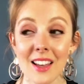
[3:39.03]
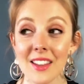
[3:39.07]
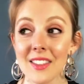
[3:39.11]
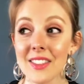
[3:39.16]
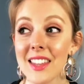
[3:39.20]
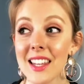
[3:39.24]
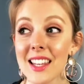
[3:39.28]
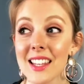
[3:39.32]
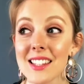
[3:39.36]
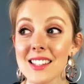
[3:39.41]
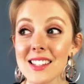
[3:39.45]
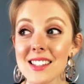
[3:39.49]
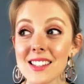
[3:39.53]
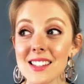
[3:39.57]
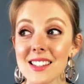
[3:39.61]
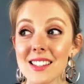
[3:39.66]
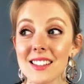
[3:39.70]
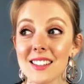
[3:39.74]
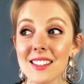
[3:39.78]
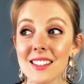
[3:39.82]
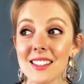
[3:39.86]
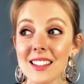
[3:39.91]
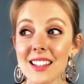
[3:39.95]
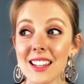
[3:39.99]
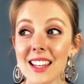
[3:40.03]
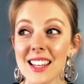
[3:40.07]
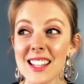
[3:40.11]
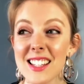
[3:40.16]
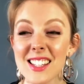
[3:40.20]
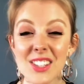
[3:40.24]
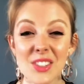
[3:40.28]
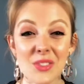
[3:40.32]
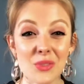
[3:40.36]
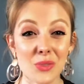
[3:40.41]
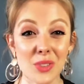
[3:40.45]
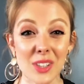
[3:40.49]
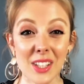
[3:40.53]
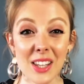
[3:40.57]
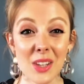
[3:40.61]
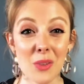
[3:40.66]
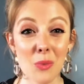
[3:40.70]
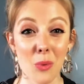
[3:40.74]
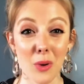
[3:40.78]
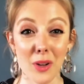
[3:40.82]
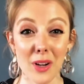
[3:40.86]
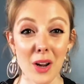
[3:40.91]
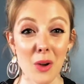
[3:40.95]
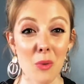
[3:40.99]
This isn't really
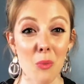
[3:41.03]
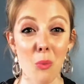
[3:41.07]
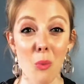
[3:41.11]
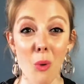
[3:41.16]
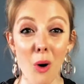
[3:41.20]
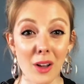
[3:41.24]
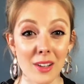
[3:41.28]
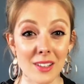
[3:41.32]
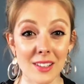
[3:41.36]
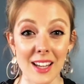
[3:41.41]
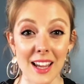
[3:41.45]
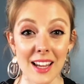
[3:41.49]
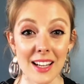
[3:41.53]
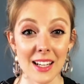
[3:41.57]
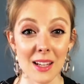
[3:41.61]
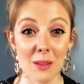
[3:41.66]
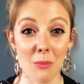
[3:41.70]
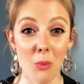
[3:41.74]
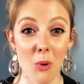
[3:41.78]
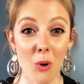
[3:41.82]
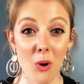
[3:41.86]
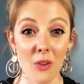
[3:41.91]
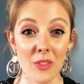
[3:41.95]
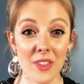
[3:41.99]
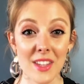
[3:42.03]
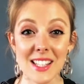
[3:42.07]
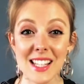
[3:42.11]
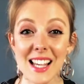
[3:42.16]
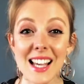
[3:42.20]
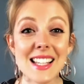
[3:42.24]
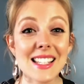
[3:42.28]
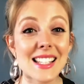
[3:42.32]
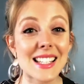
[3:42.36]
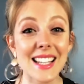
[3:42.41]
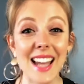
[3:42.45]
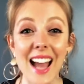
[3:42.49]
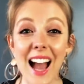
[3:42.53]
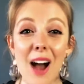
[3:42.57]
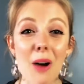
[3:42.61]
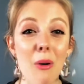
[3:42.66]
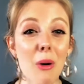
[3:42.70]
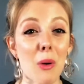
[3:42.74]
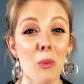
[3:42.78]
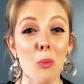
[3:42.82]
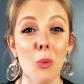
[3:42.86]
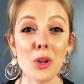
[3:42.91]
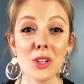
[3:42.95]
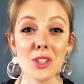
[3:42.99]
what I want anymore. This isn't how I
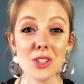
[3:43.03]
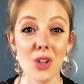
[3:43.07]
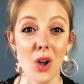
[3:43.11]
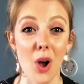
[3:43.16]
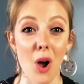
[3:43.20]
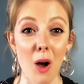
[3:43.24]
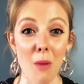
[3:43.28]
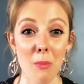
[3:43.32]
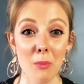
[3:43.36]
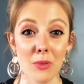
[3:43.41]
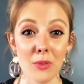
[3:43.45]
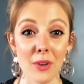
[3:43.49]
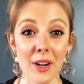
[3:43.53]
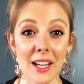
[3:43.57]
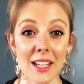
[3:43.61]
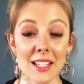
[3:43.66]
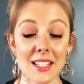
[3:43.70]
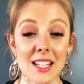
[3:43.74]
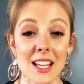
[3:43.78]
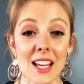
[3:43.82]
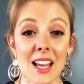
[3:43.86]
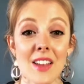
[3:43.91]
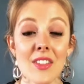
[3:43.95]
want to operate.